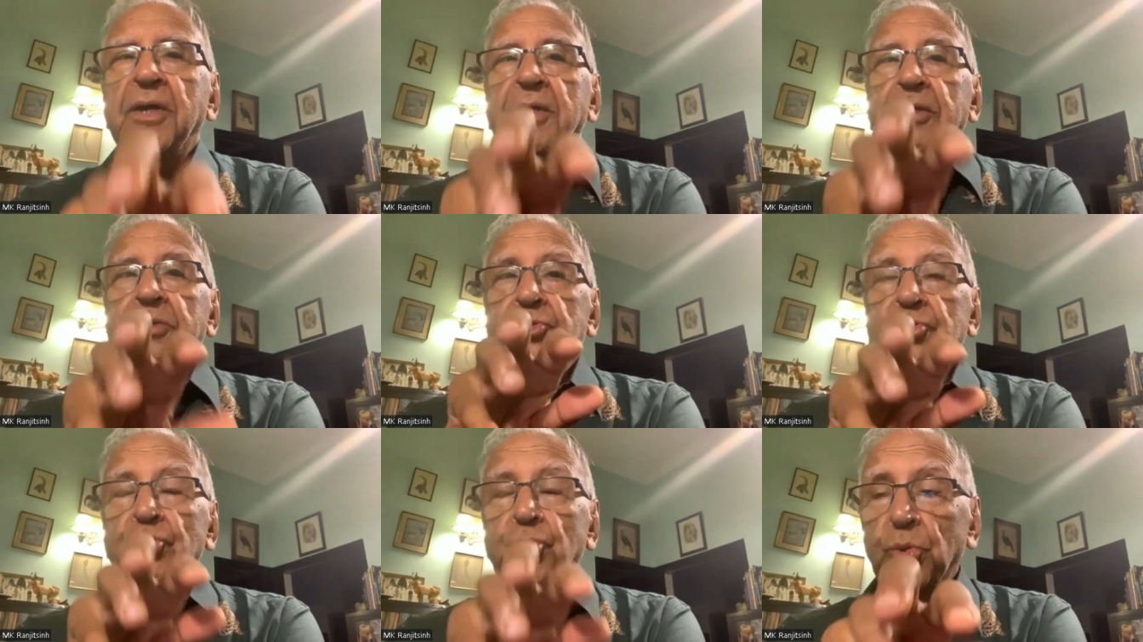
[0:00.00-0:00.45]

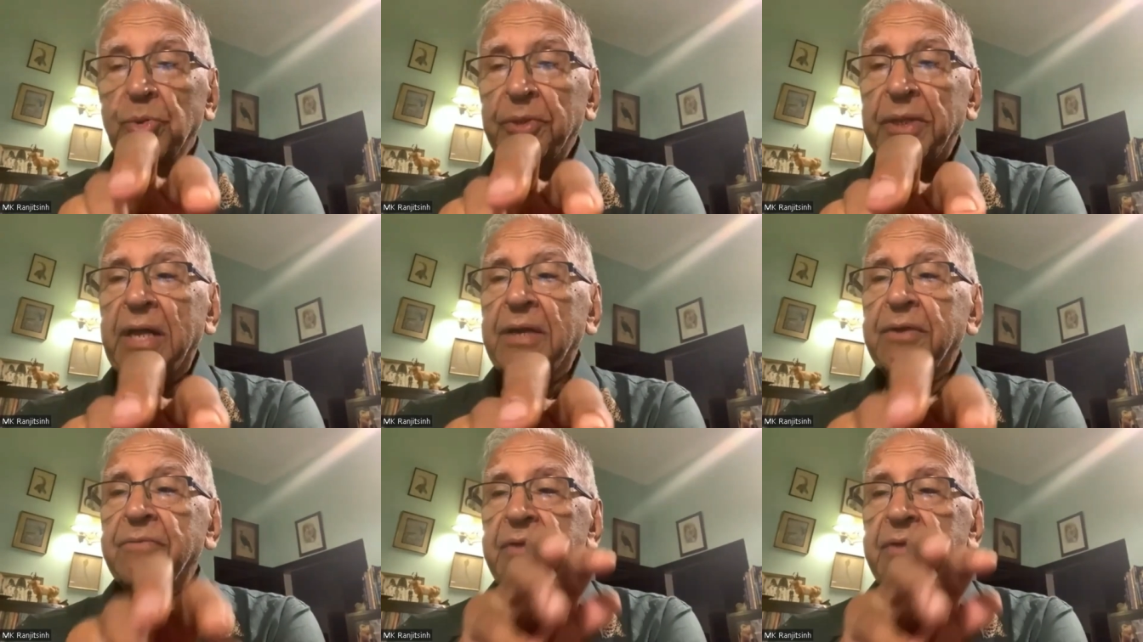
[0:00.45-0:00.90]
so
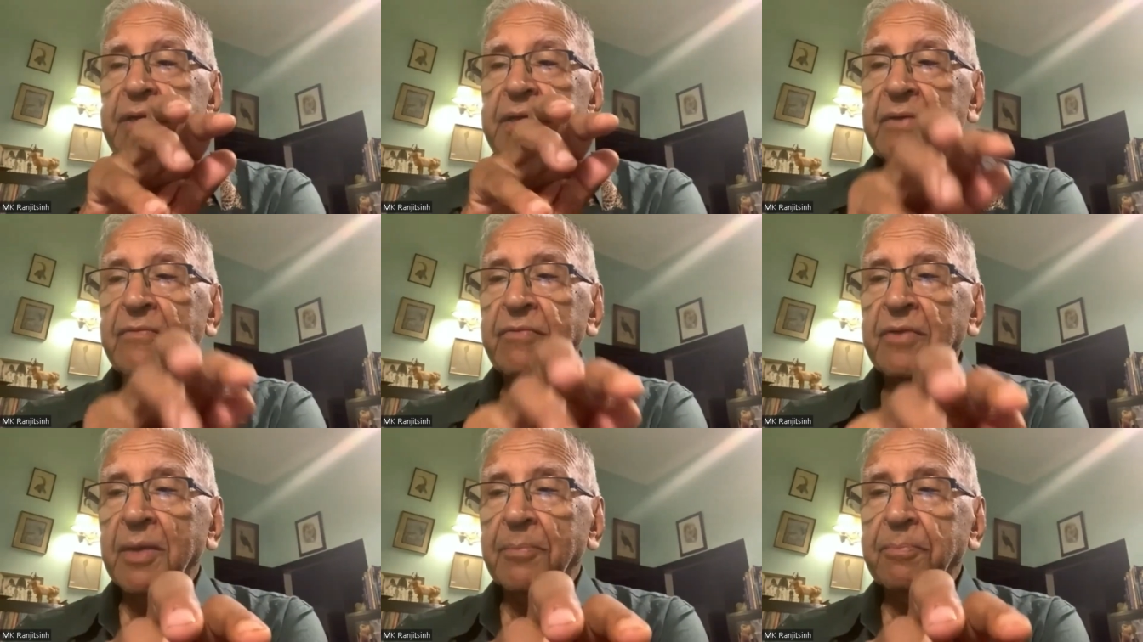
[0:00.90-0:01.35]
that we
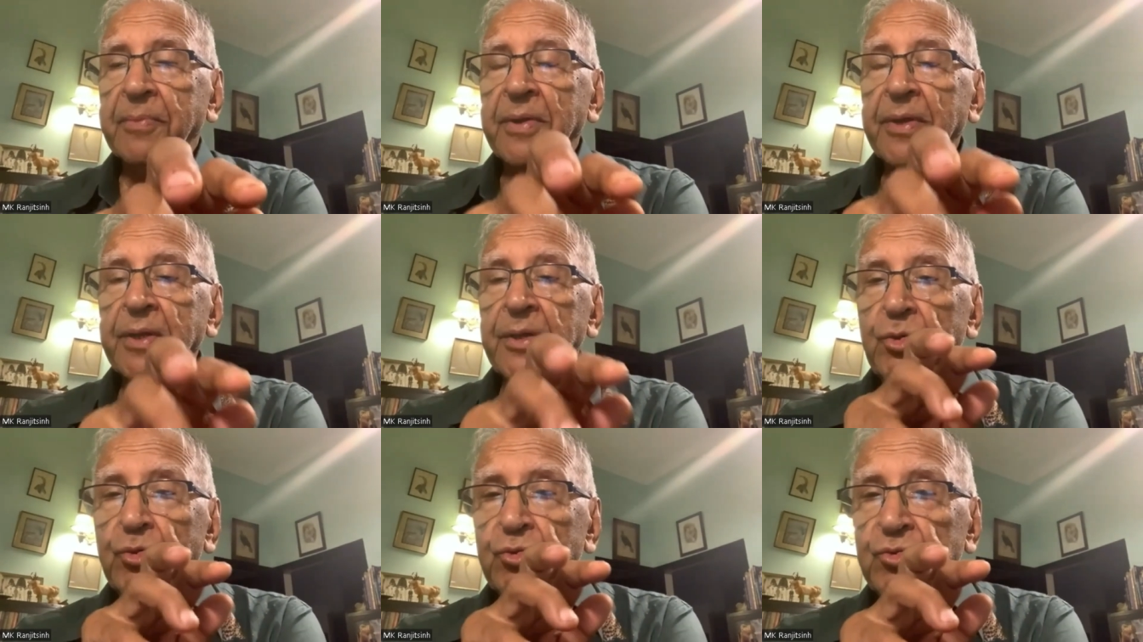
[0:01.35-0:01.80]
develop.
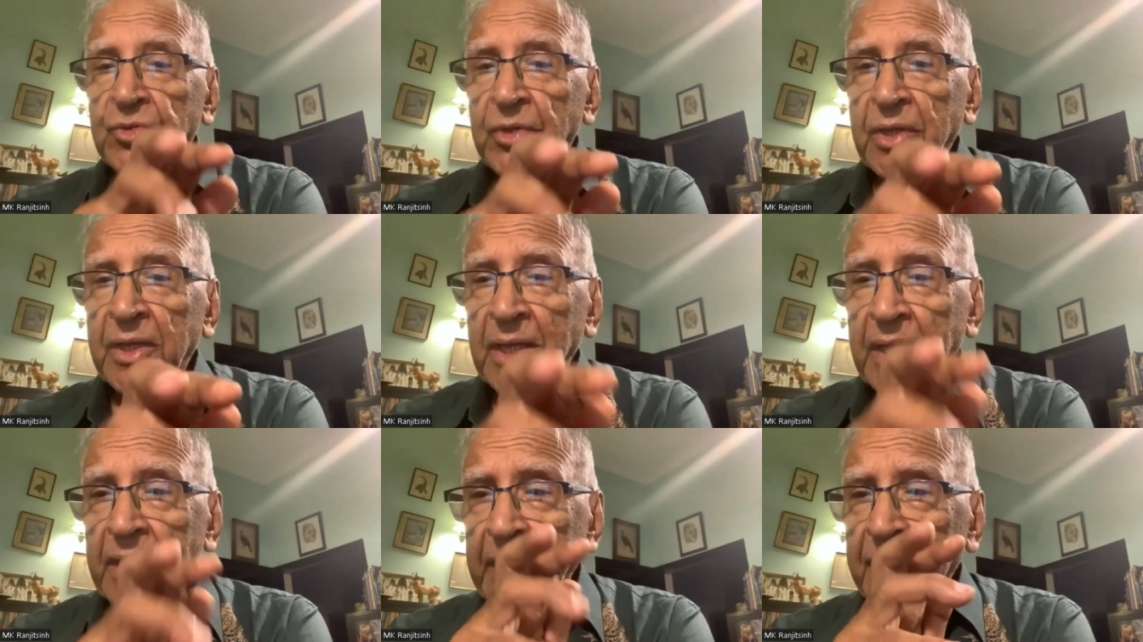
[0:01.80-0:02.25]
You
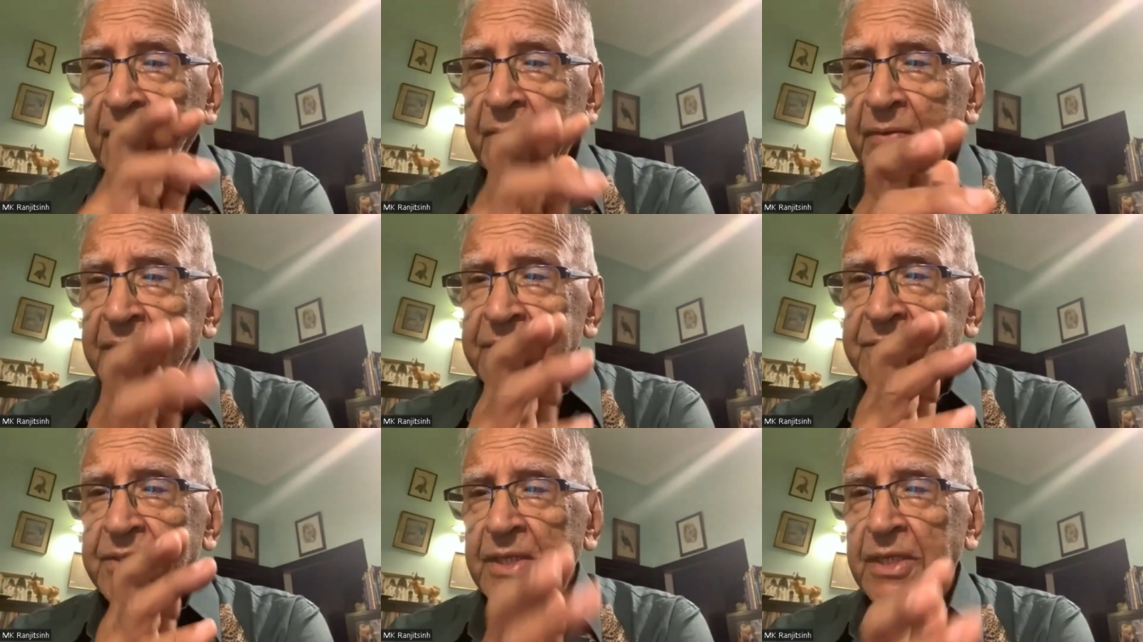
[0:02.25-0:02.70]
see, it
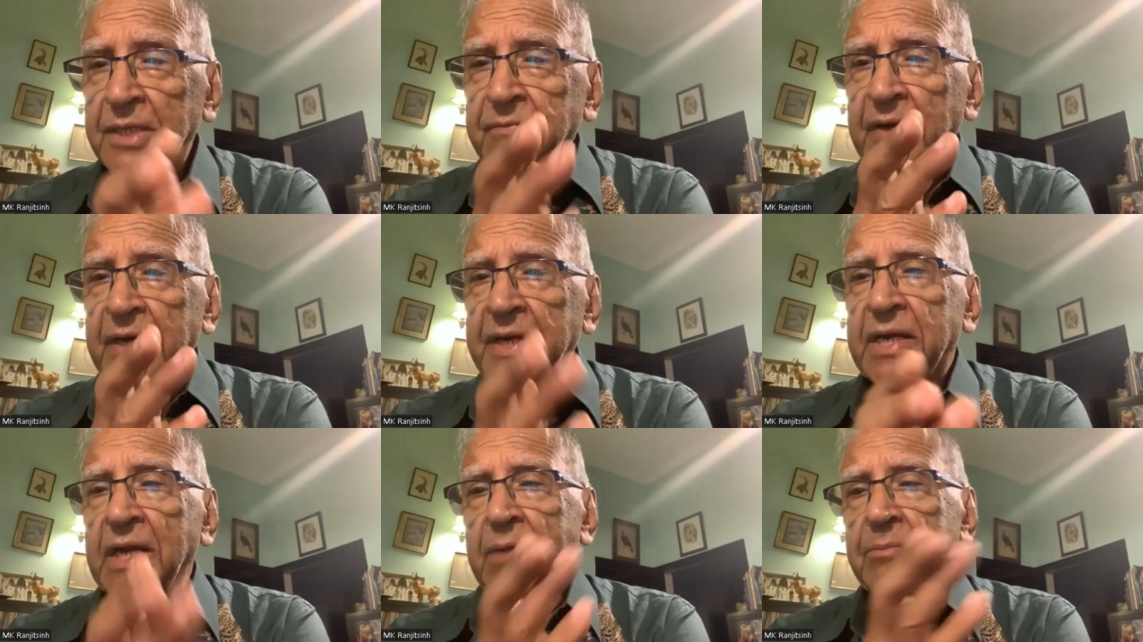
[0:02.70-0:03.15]
will serve
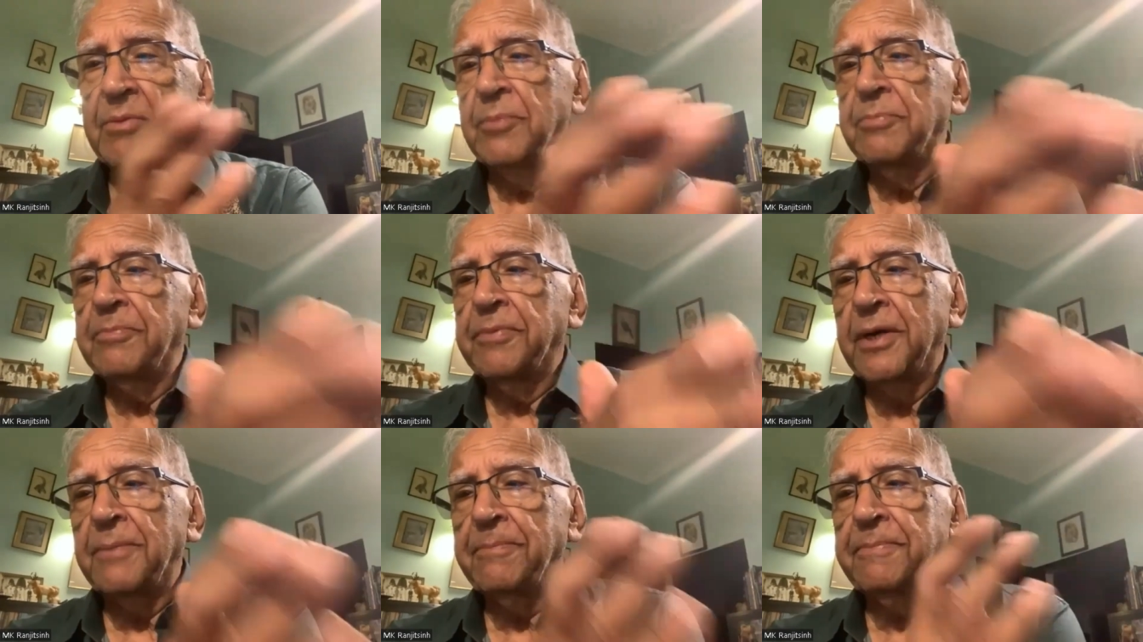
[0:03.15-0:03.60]
a double
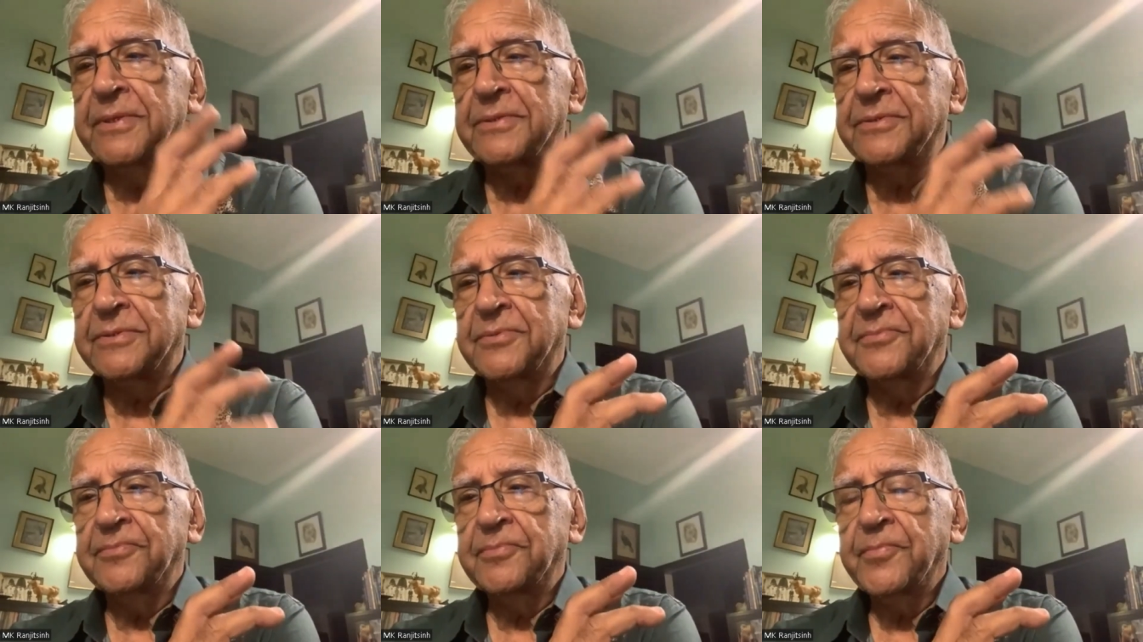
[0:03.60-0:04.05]

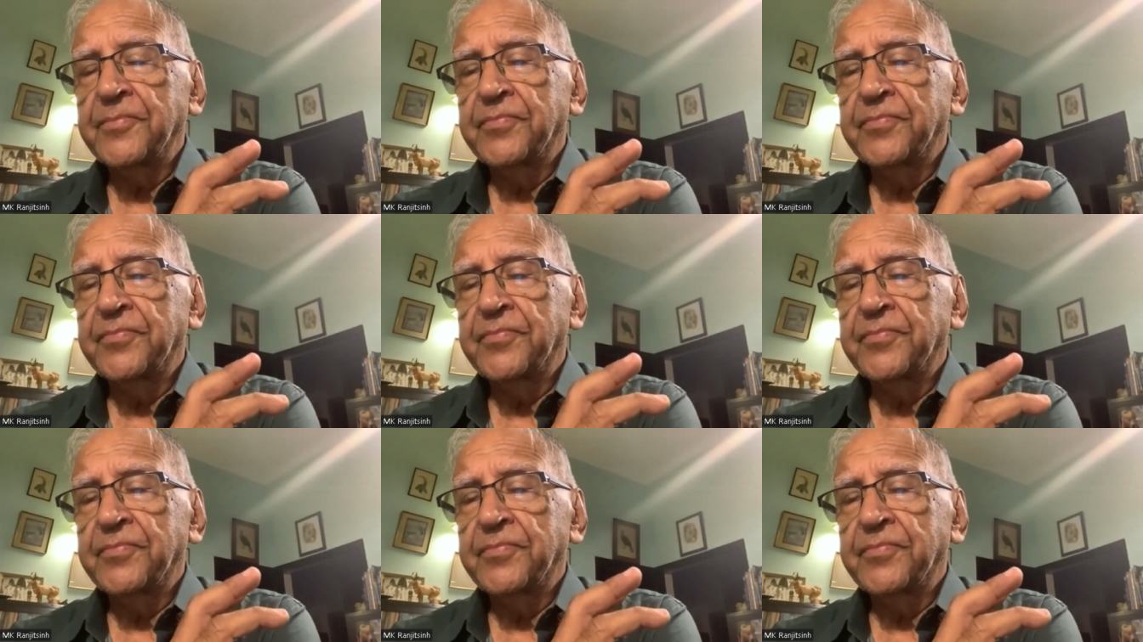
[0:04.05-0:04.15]
purpose.